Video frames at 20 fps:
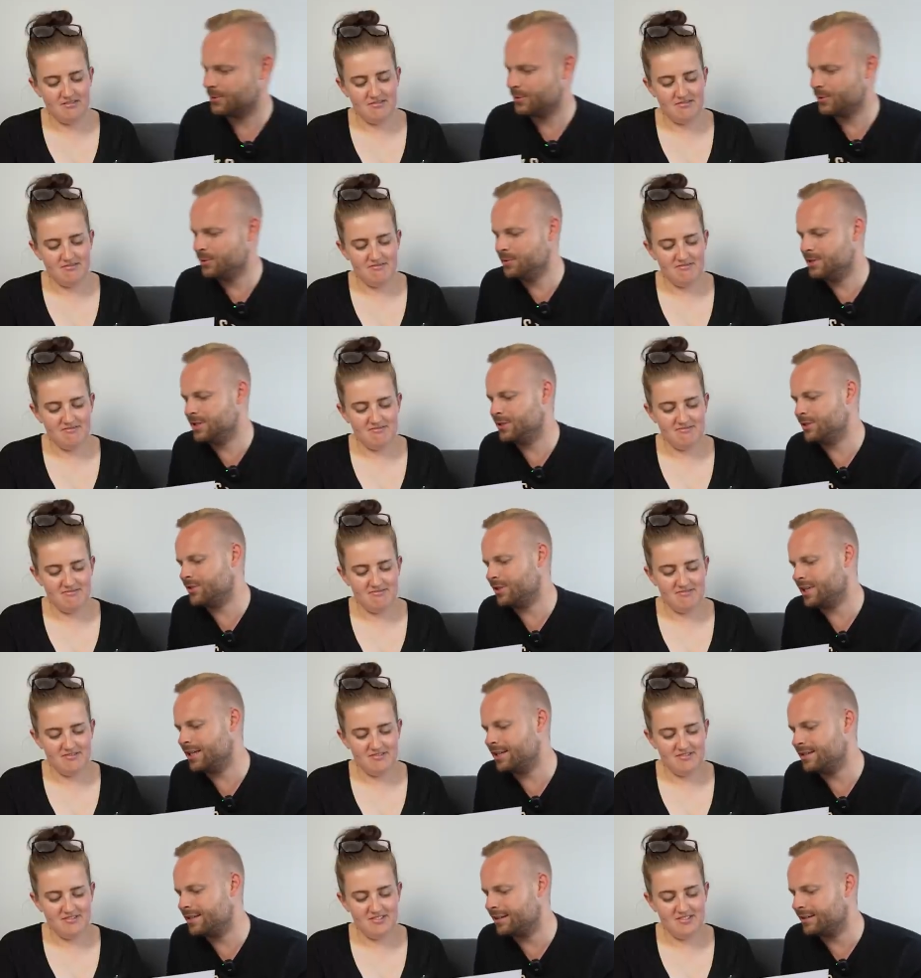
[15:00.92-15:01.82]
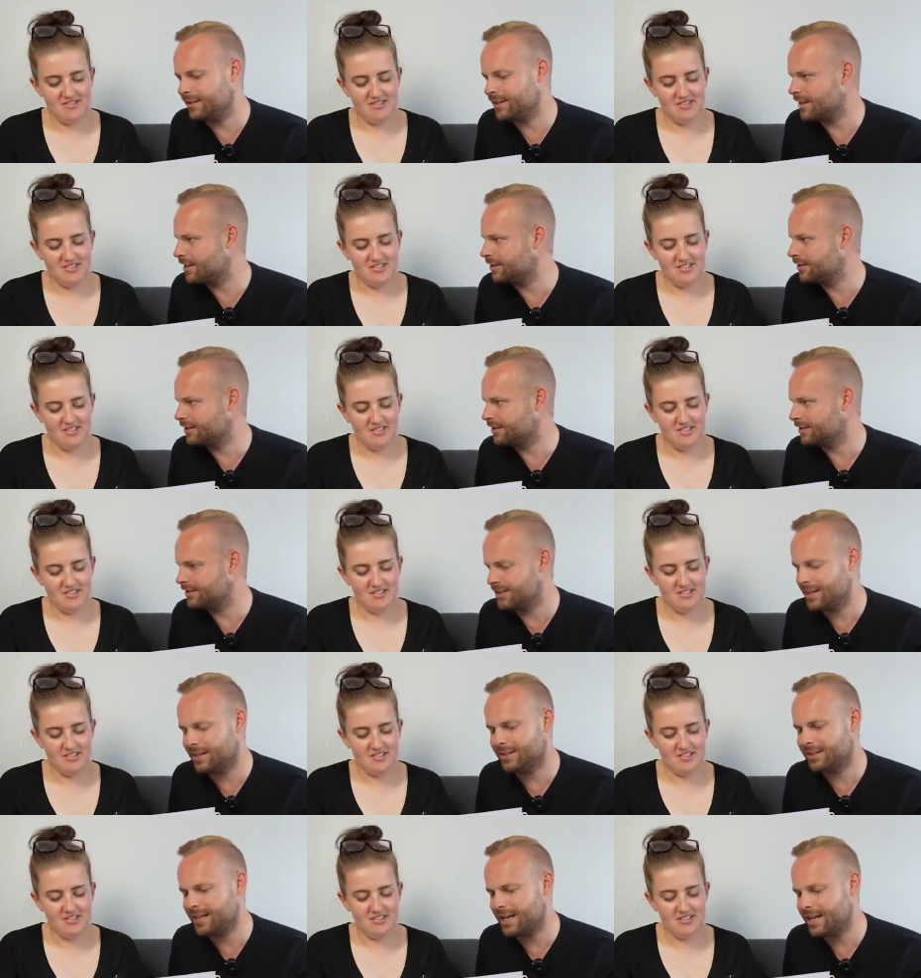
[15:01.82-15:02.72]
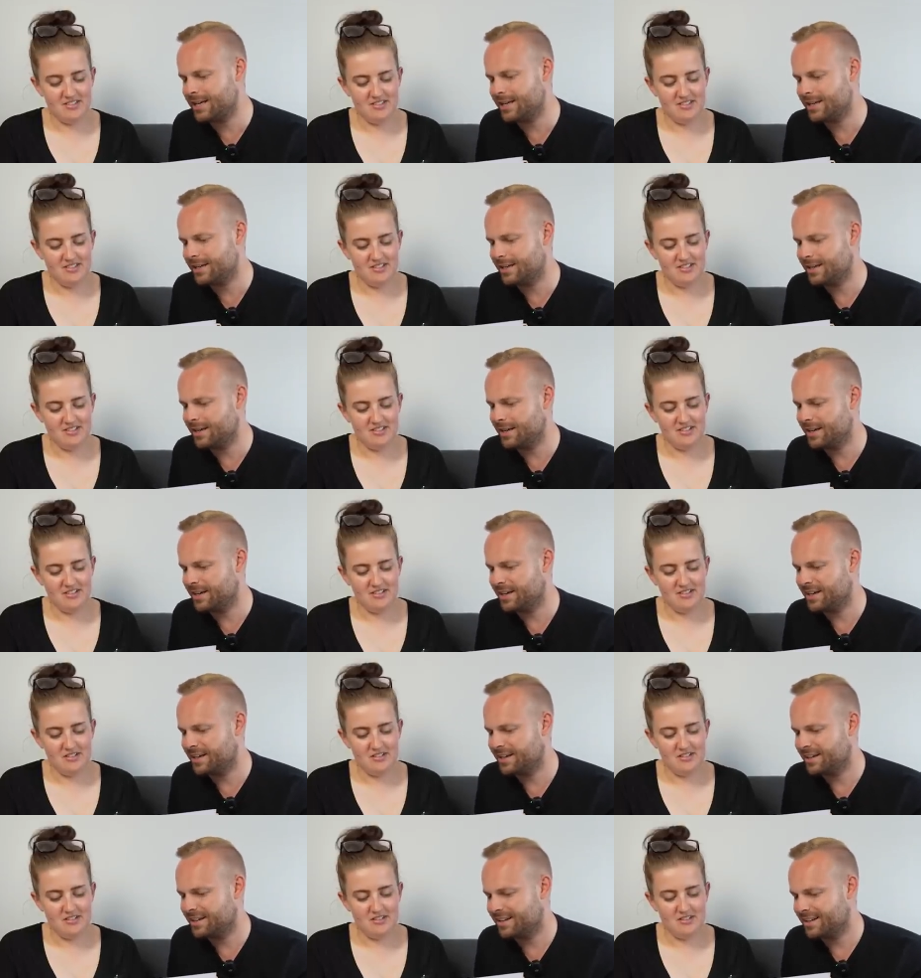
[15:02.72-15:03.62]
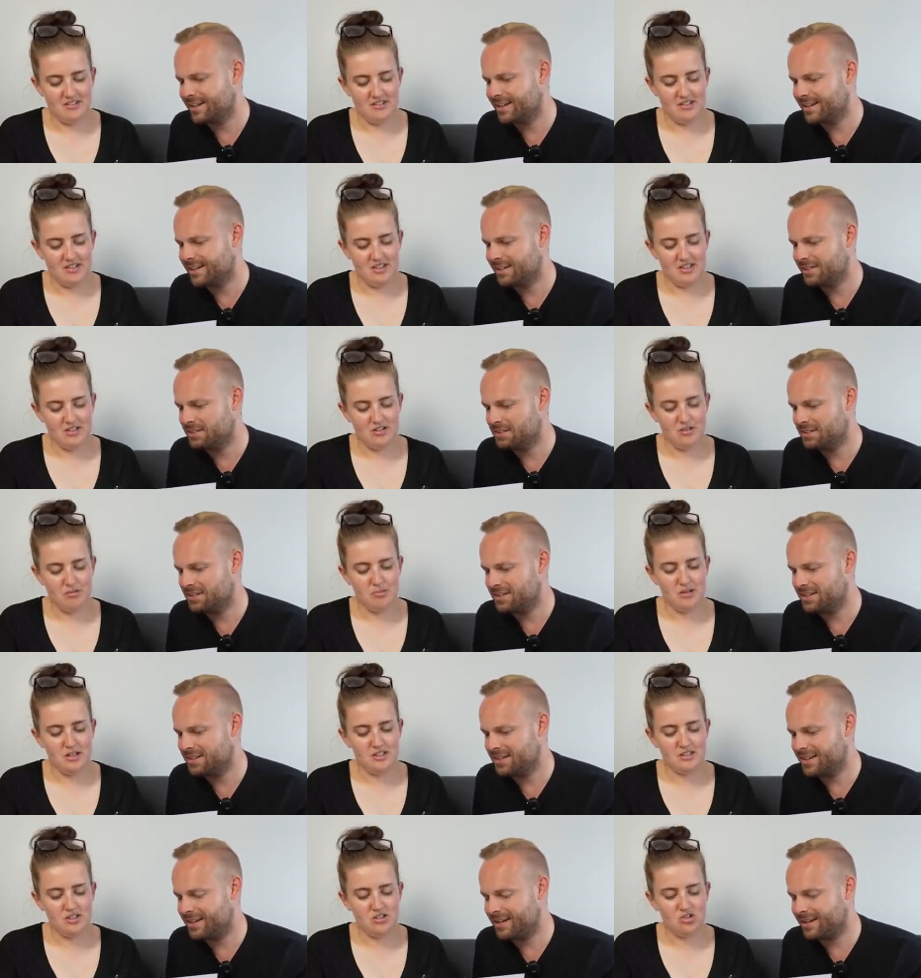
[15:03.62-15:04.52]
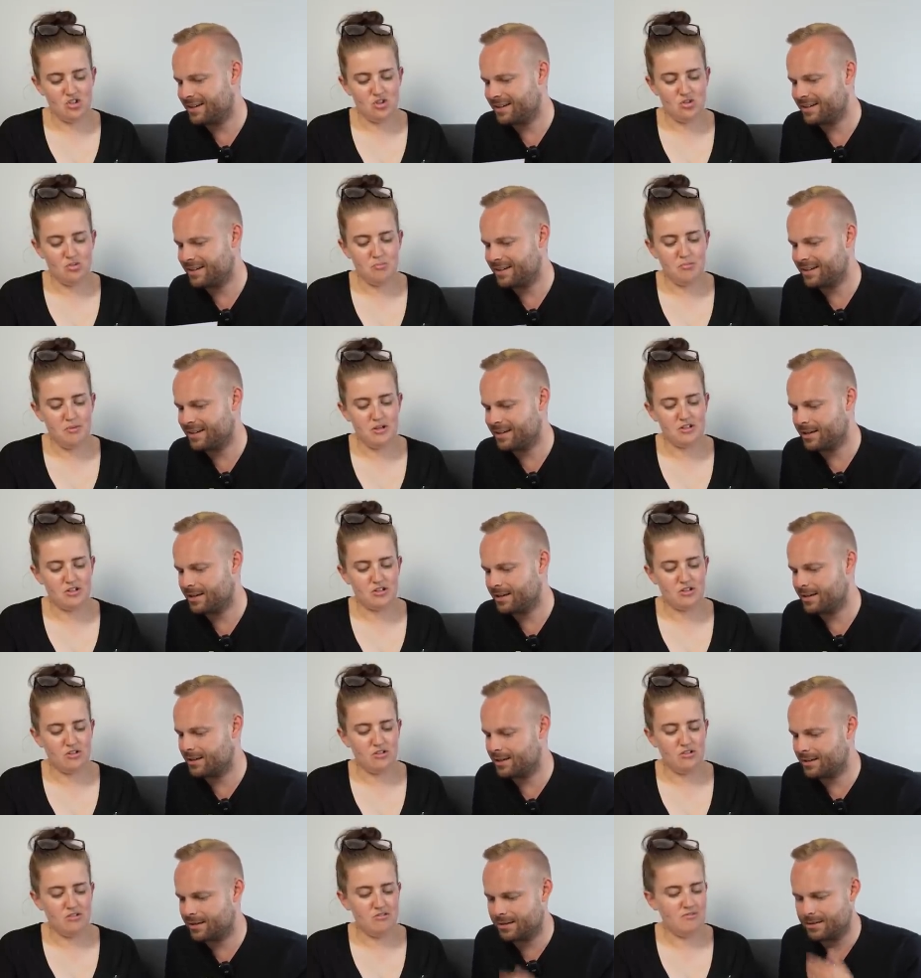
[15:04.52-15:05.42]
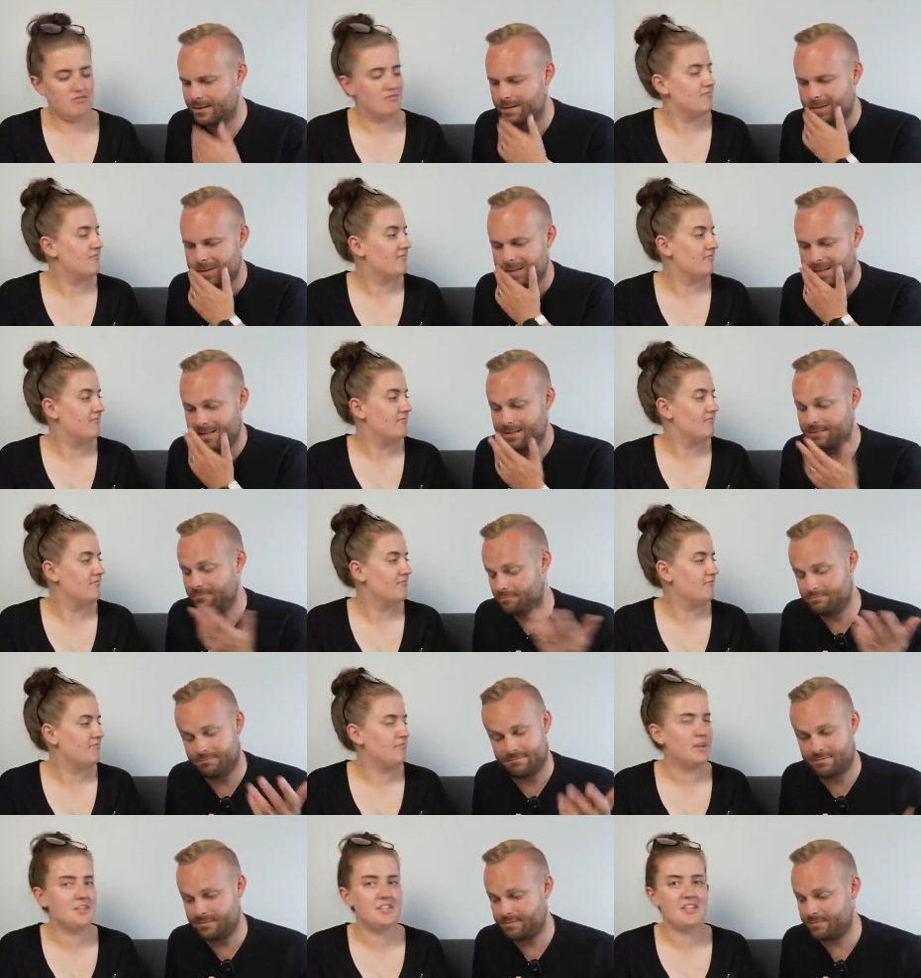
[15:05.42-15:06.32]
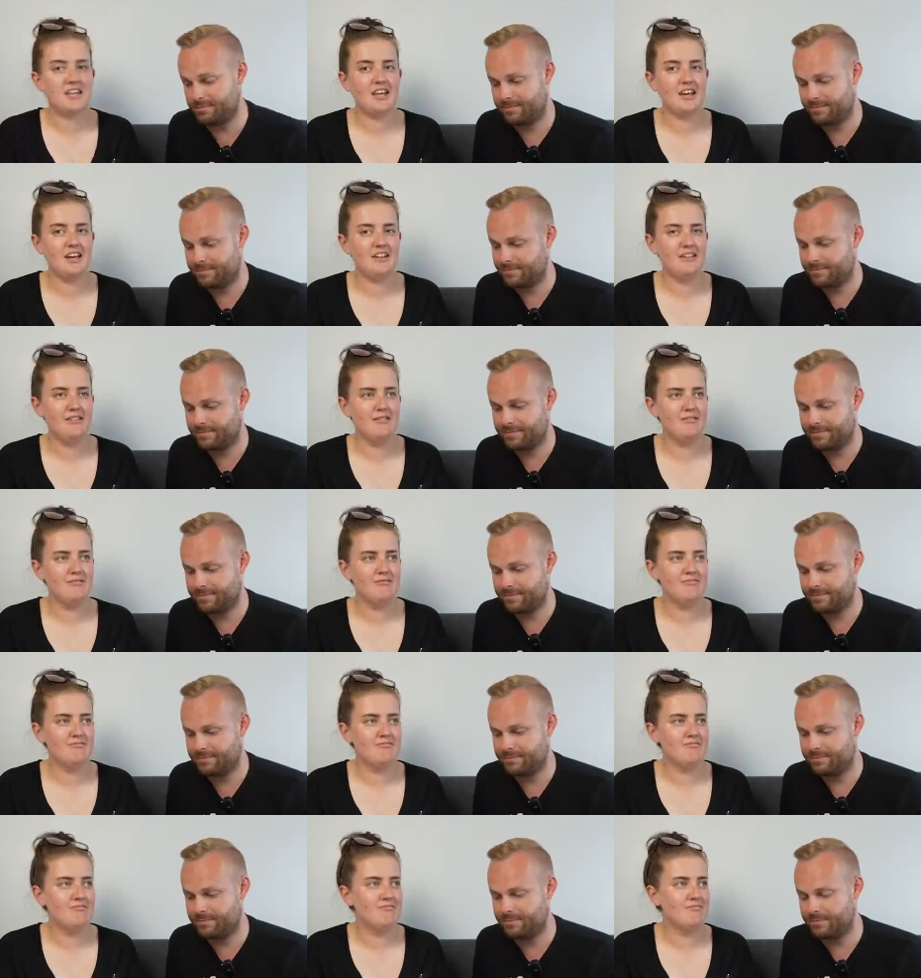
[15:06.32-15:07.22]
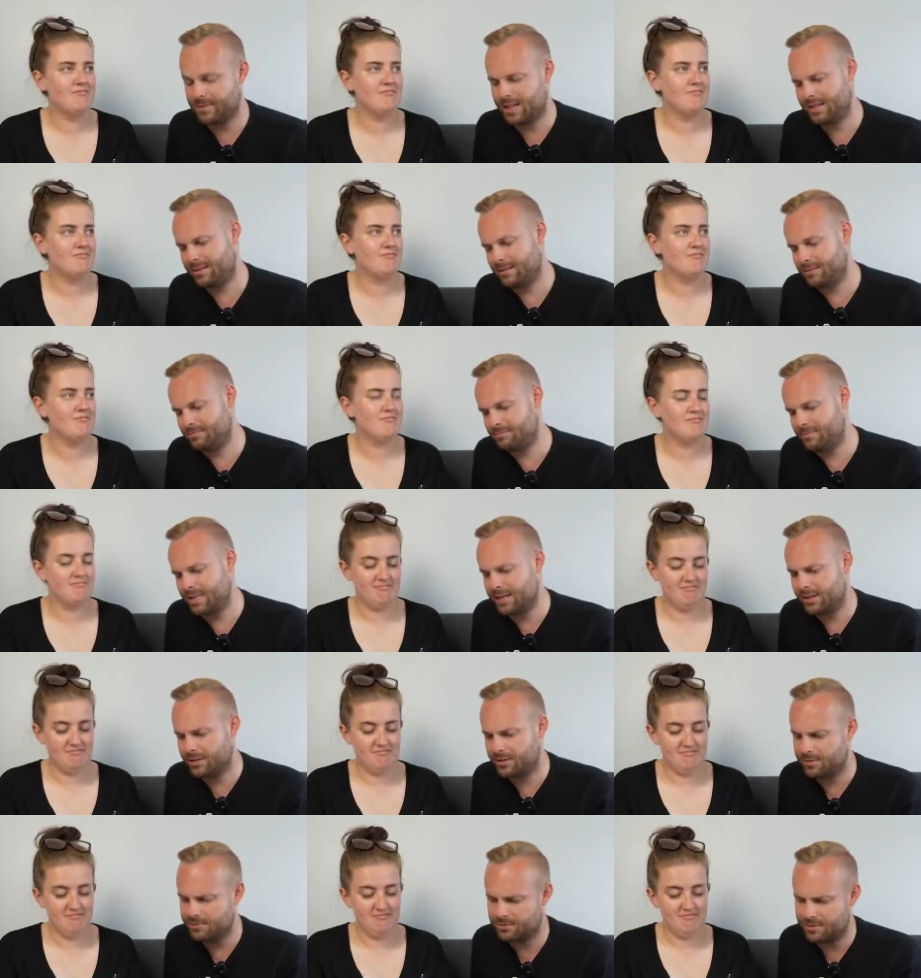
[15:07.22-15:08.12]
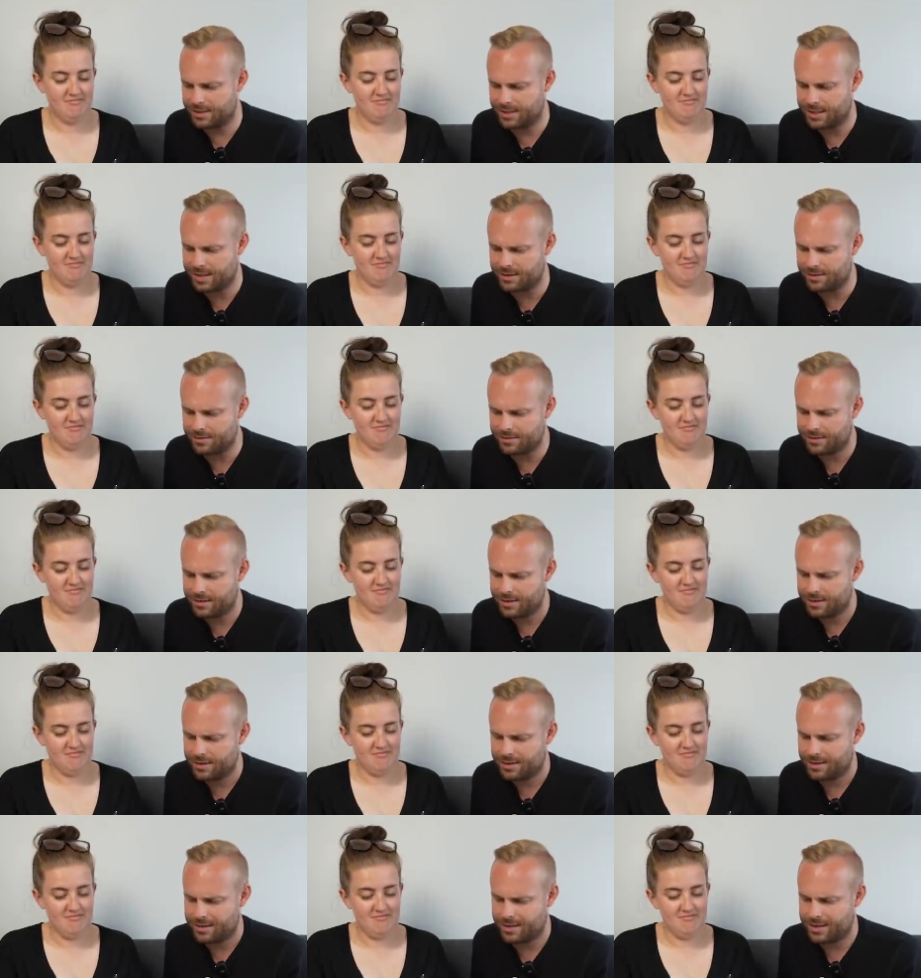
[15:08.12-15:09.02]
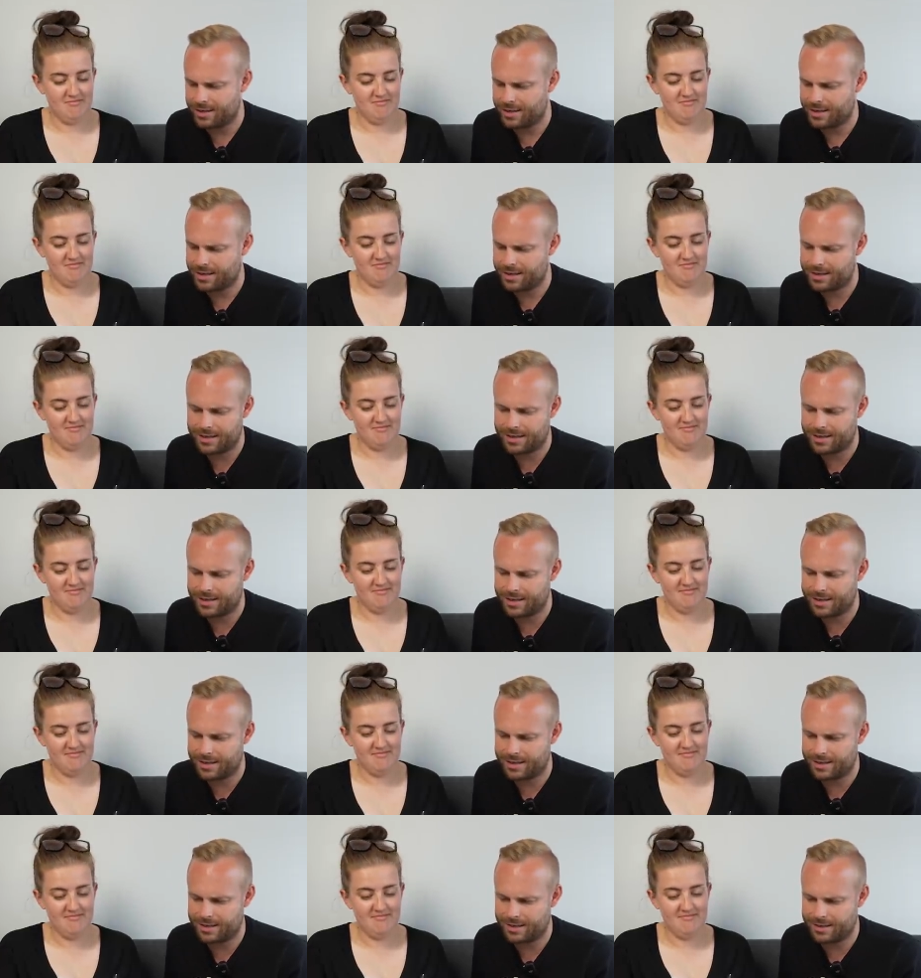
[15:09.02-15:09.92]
Speaker 1: Oozy tricky mm. Dulnay
Speaker 2: there a place actually called Medical? Is Medical?
Speaker 1: Uh, medical, I don't know. Uh,